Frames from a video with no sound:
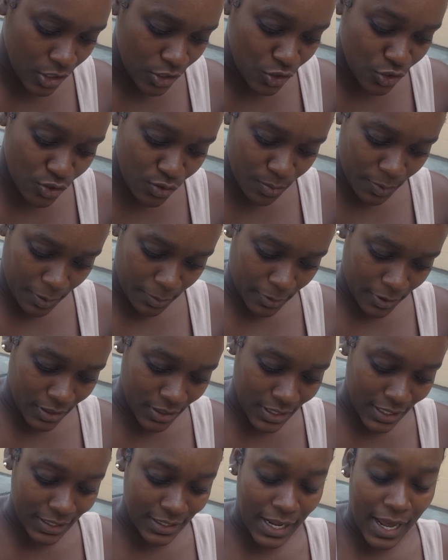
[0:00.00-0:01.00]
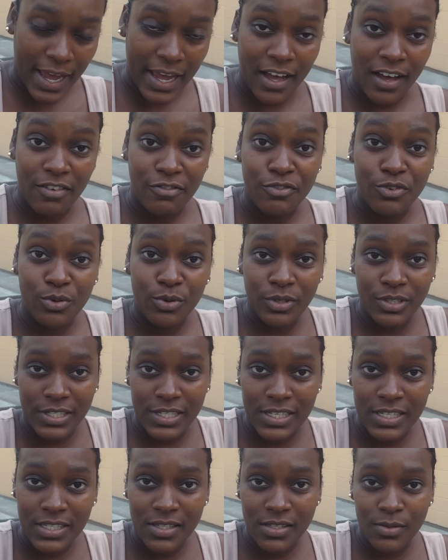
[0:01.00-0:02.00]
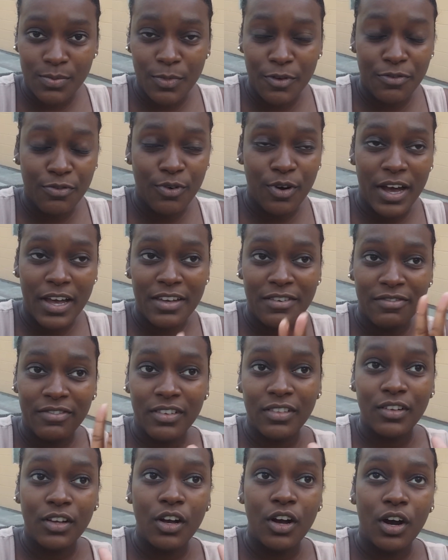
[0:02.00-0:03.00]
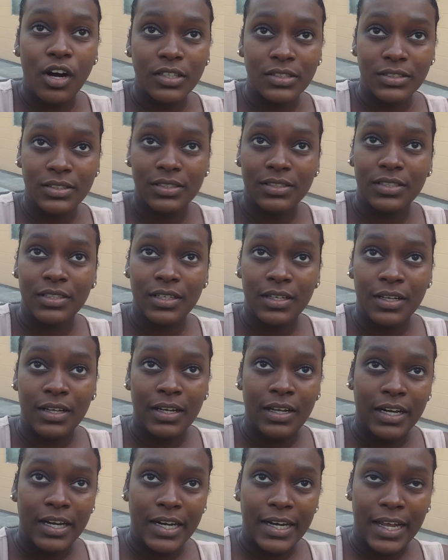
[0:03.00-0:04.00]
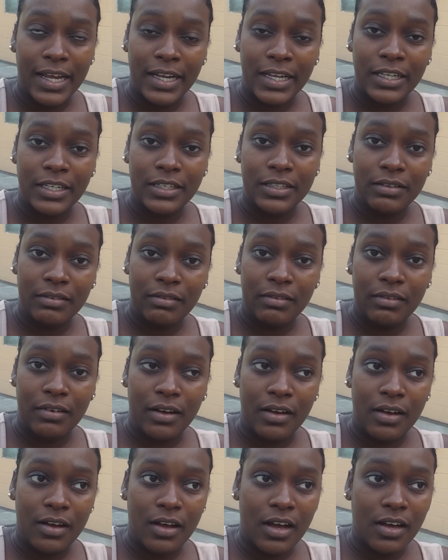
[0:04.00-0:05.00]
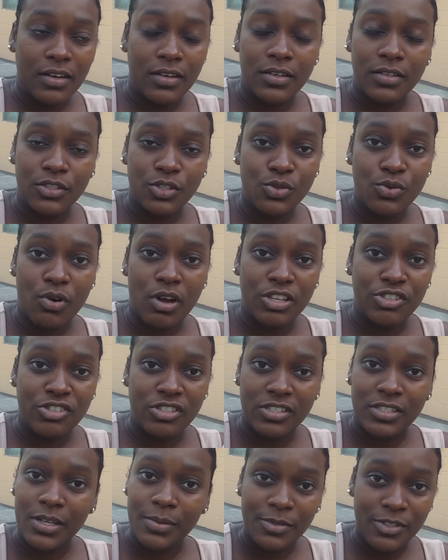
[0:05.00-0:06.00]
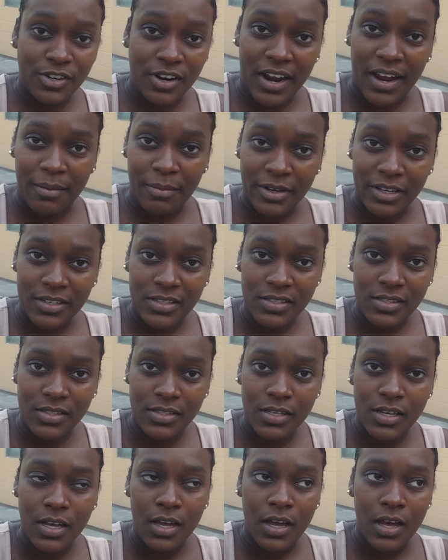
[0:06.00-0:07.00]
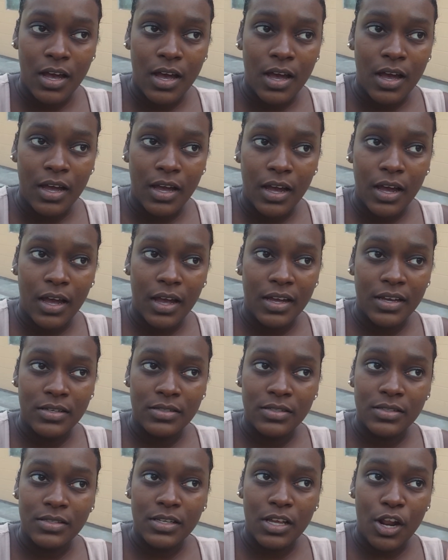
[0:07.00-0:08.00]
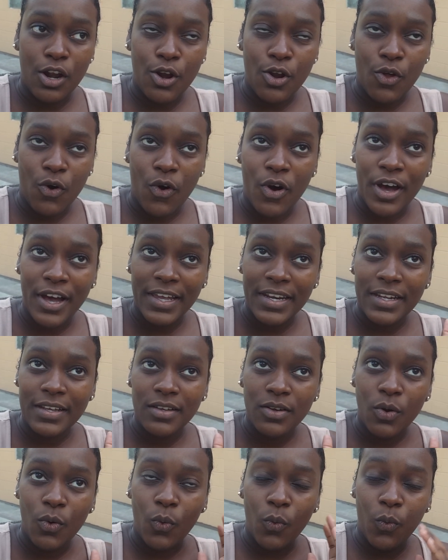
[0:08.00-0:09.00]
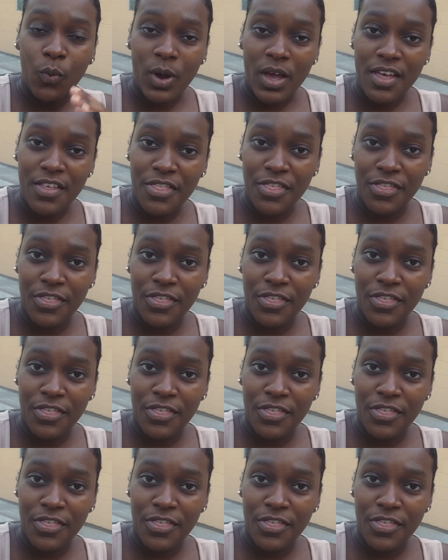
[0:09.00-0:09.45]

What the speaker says: two people that I have noticed before I even got like a good 200 subscribers. Is Lloyd with,